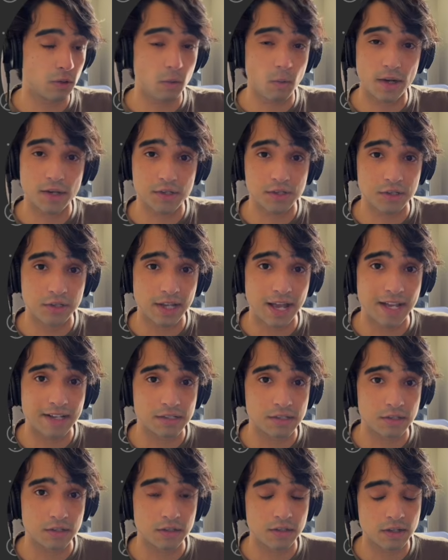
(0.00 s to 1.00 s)
question
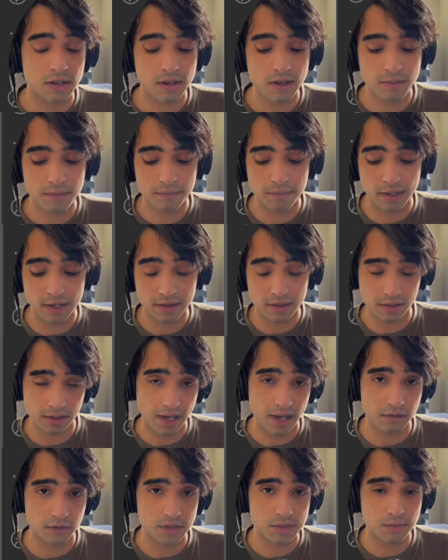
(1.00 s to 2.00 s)
answered by the
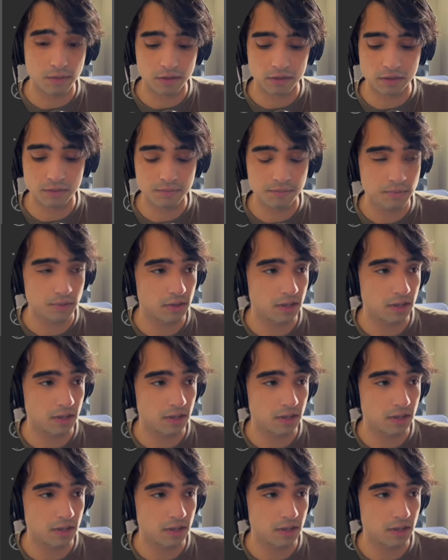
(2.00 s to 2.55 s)
language model.